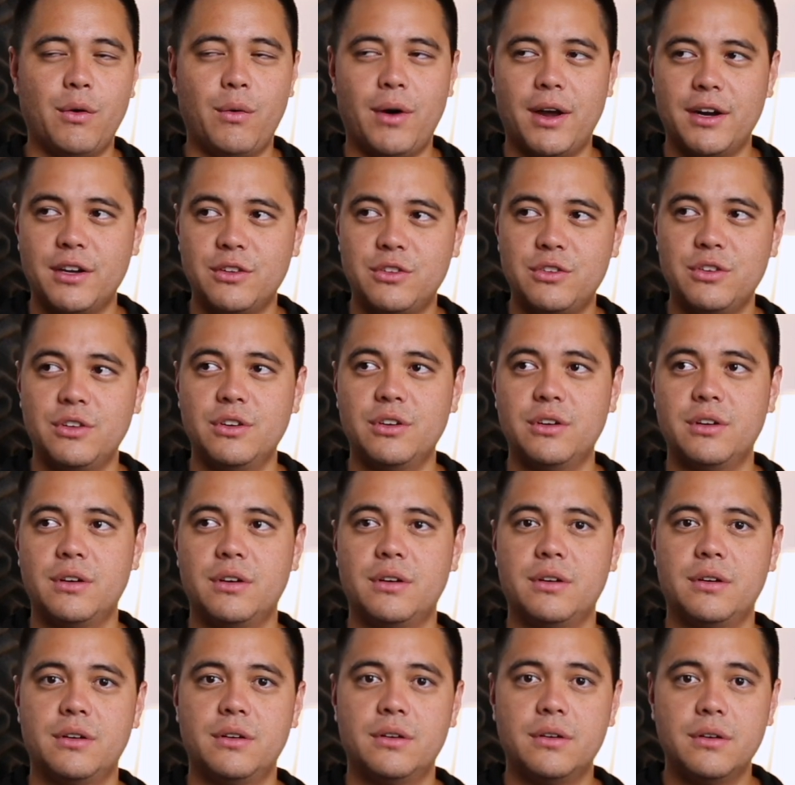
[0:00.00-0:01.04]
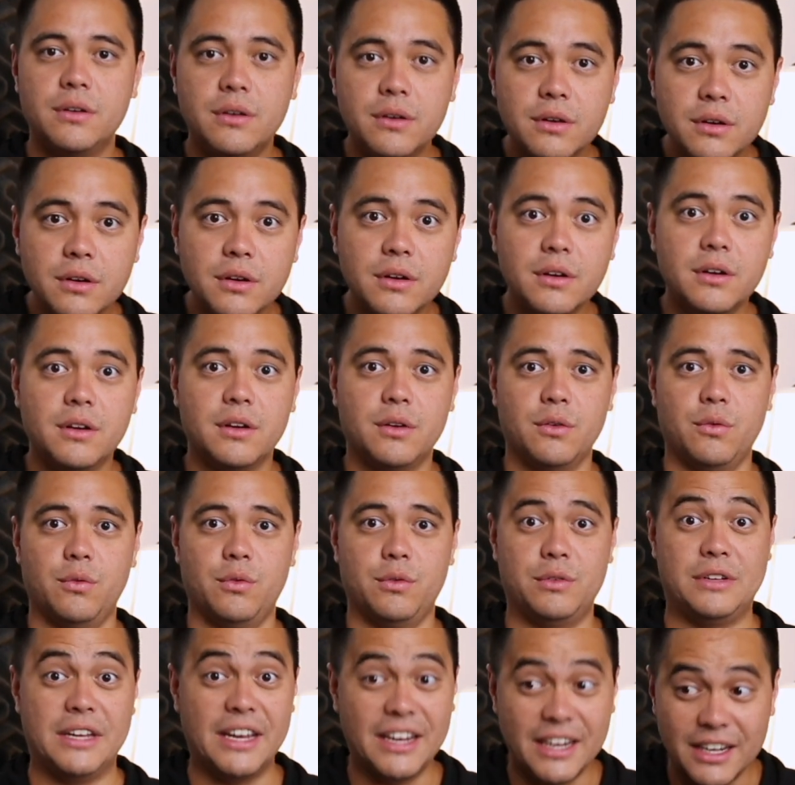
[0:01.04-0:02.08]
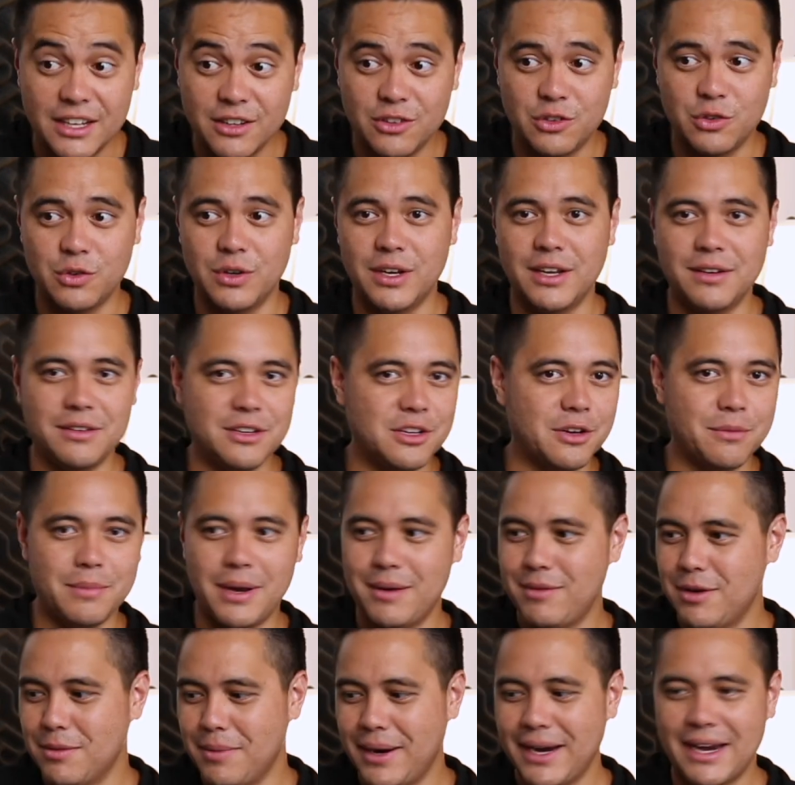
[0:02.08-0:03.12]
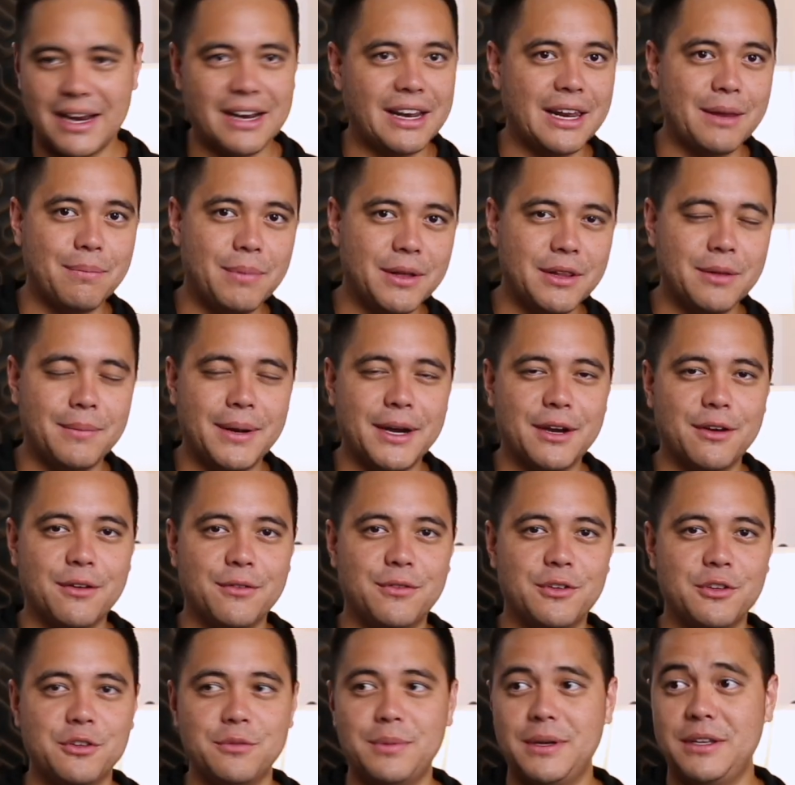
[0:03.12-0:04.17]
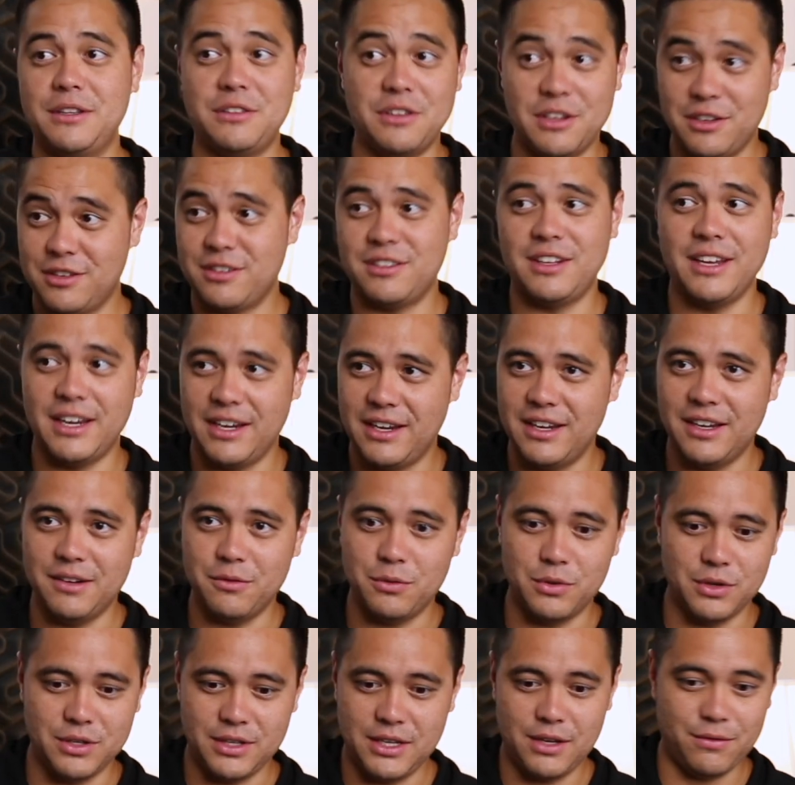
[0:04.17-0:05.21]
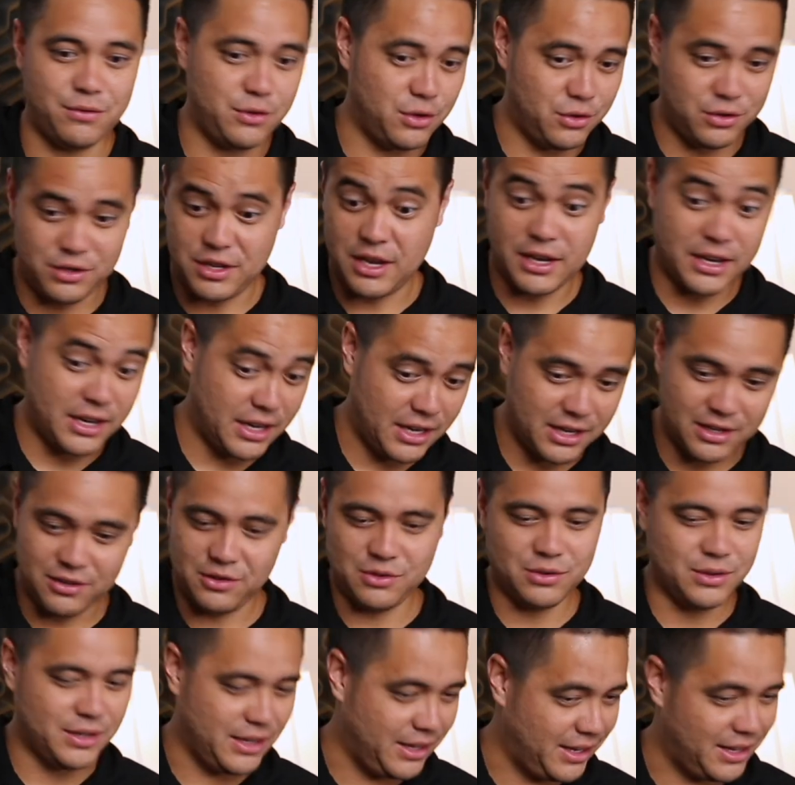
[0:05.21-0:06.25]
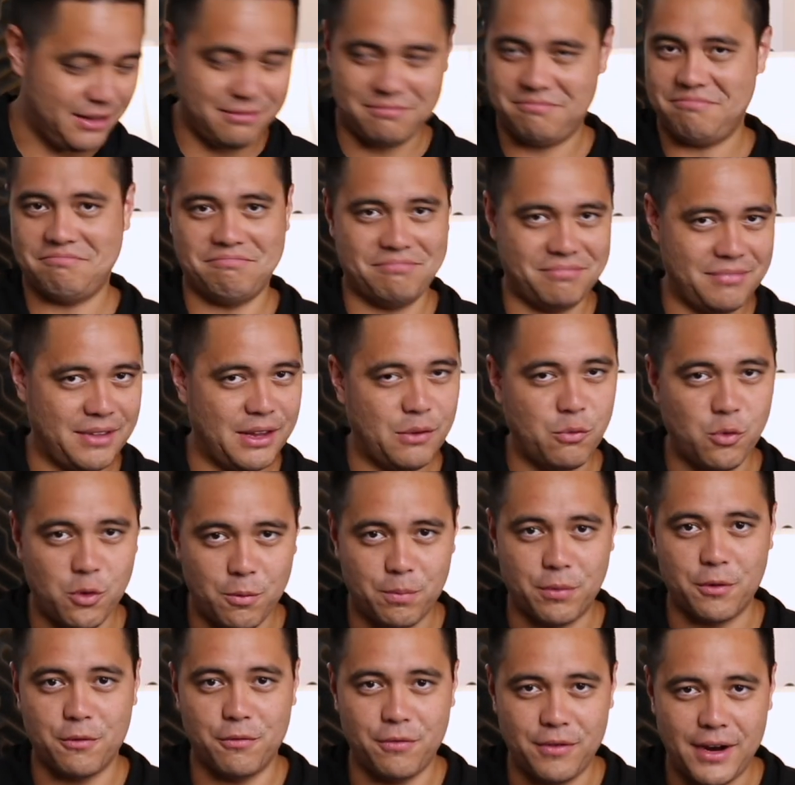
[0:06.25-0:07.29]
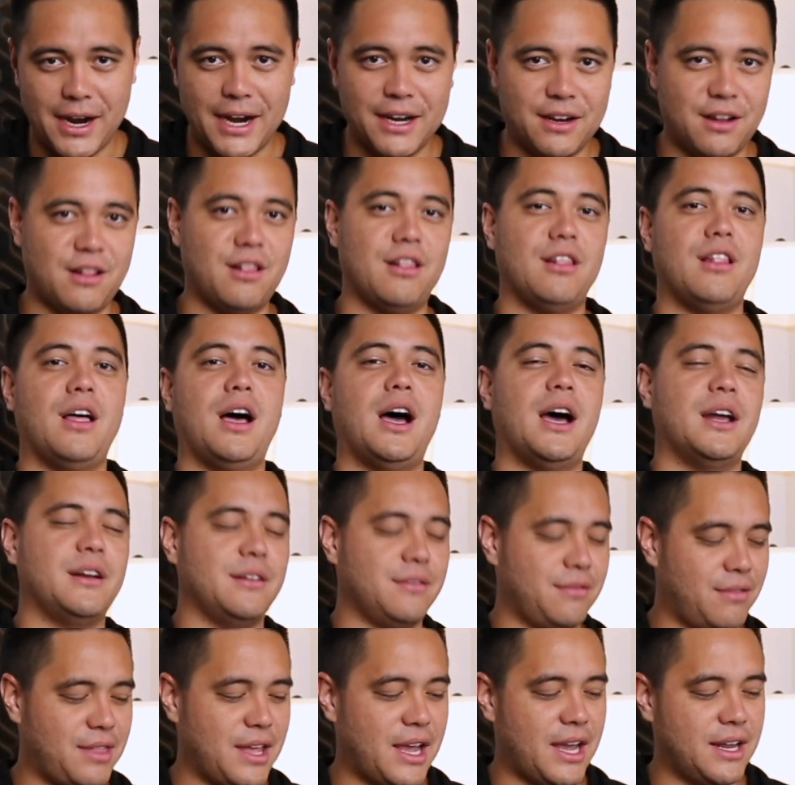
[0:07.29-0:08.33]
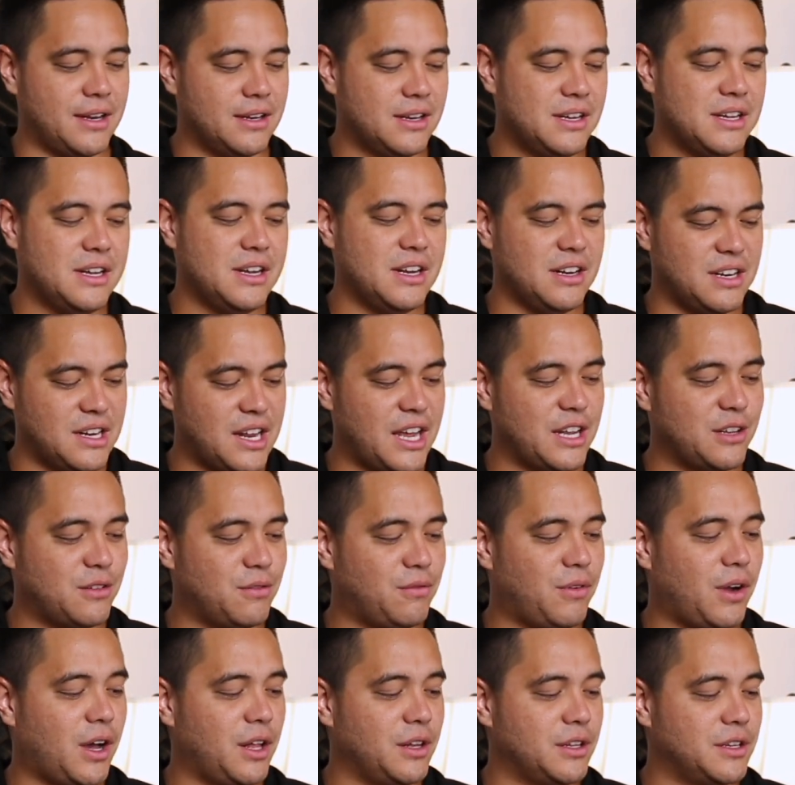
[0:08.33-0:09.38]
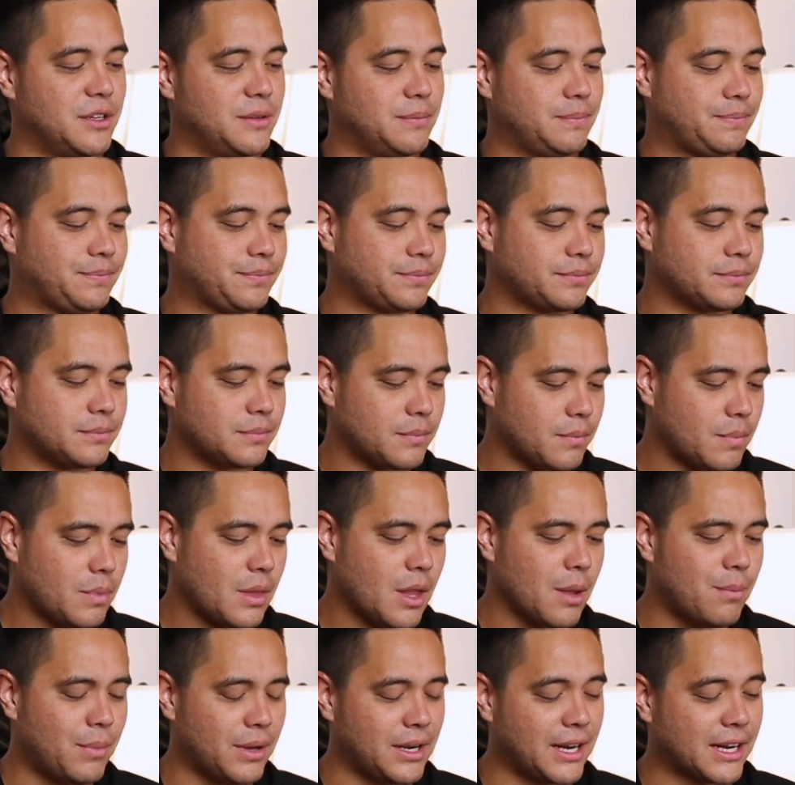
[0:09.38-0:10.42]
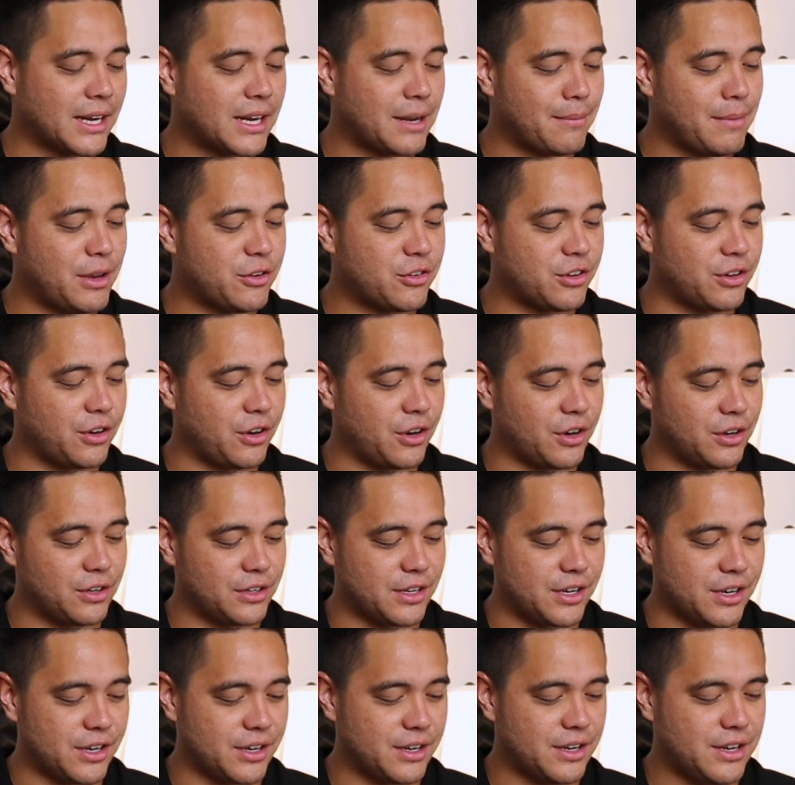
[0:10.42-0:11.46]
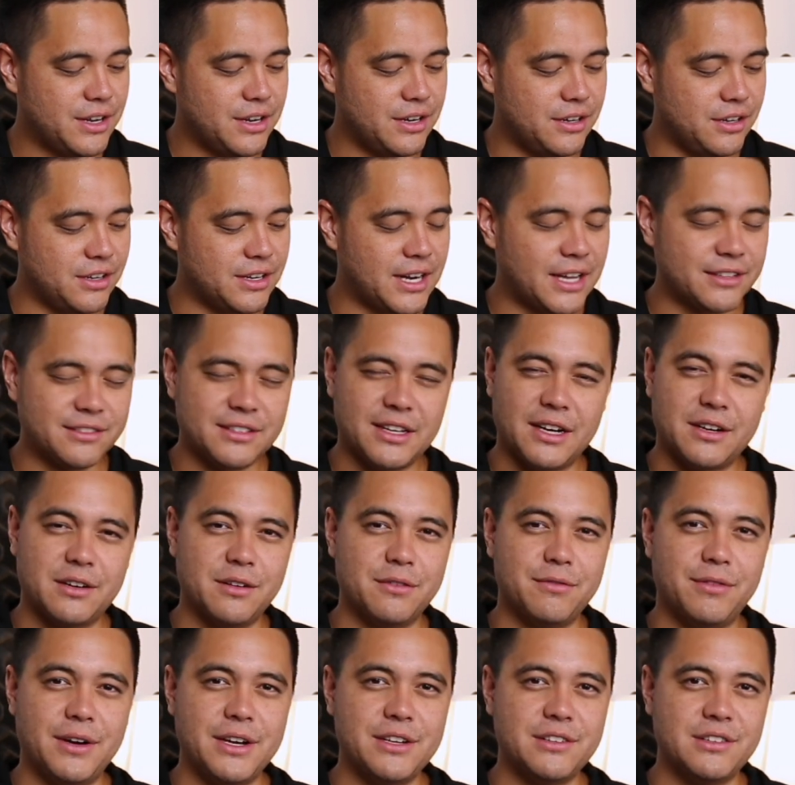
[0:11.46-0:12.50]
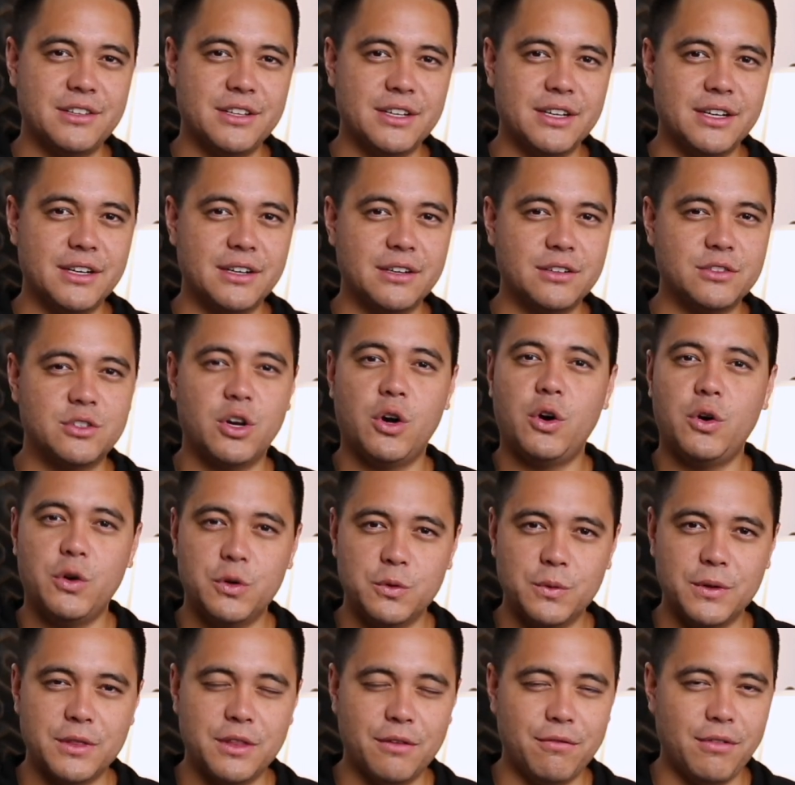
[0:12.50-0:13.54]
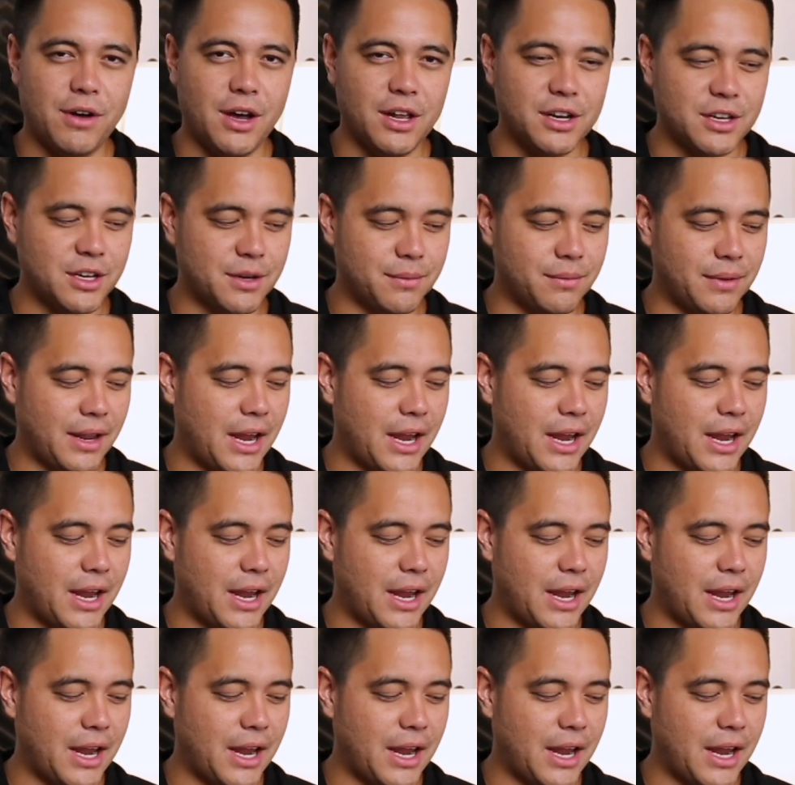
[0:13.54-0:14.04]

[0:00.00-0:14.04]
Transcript: I wanted to dig into it, you know, maybe it might clip on the microphones, but this thing can really, if you're digging into it, it will provide a lot of that nice volume. But like I mentioned earlier, you're not sacrificing tone with the volume.